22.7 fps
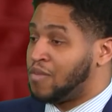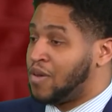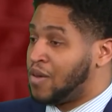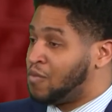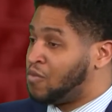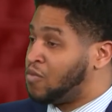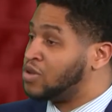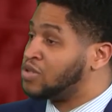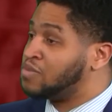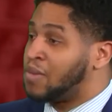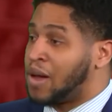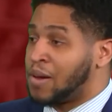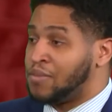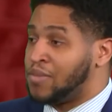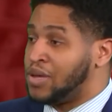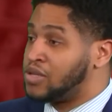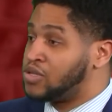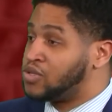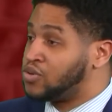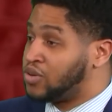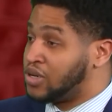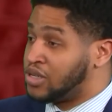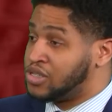was my
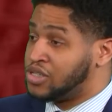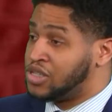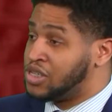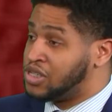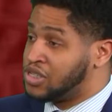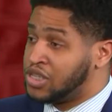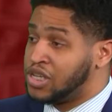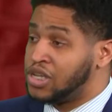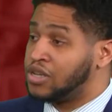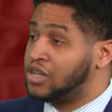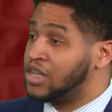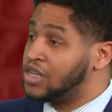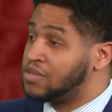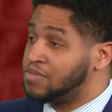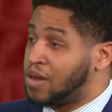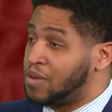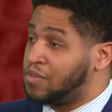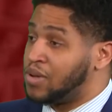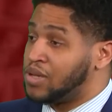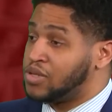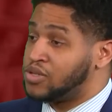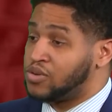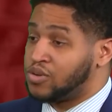mentor, and she still is my
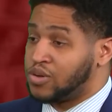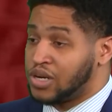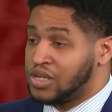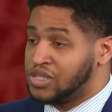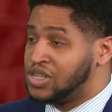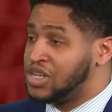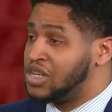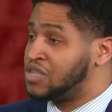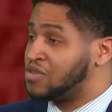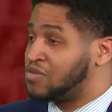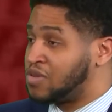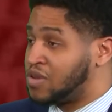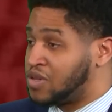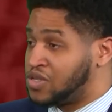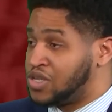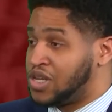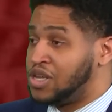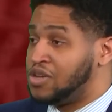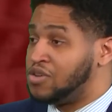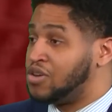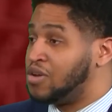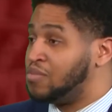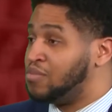mentor. She has
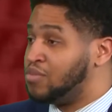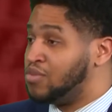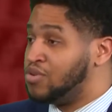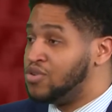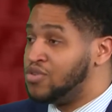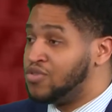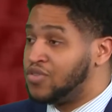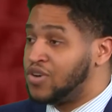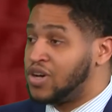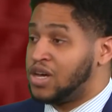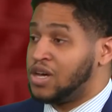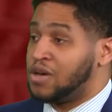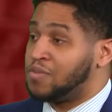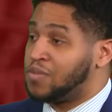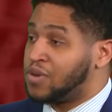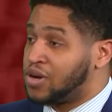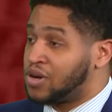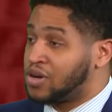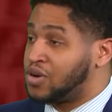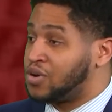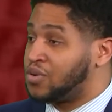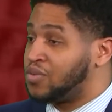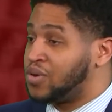continued to move up
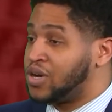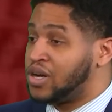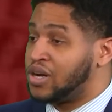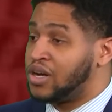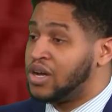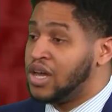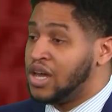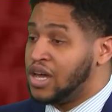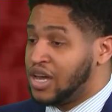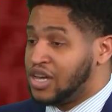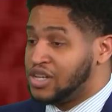her career.